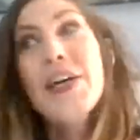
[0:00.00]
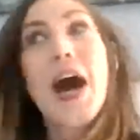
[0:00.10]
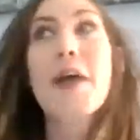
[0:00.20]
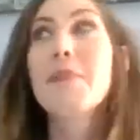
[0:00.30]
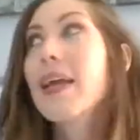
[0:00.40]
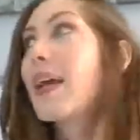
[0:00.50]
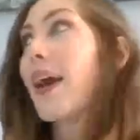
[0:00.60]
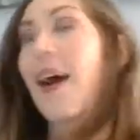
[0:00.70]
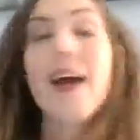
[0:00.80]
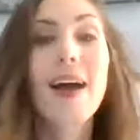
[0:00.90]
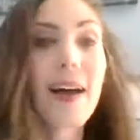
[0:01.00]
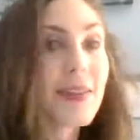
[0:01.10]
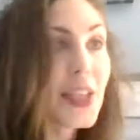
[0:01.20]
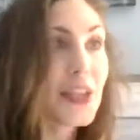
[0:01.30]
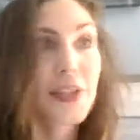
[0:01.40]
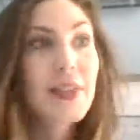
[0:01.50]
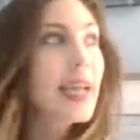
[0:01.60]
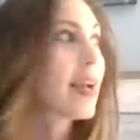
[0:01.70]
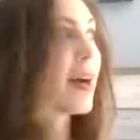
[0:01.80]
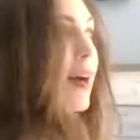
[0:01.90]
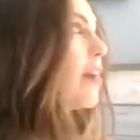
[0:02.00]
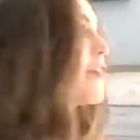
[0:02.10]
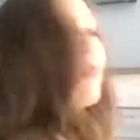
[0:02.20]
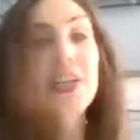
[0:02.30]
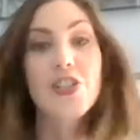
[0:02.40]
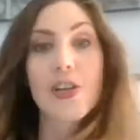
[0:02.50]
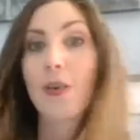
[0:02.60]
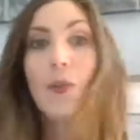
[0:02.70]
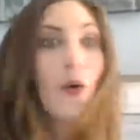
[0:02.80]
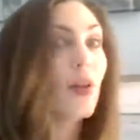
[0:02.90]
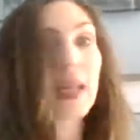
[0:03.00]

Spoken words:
I'm like a little like a fish in a bowl.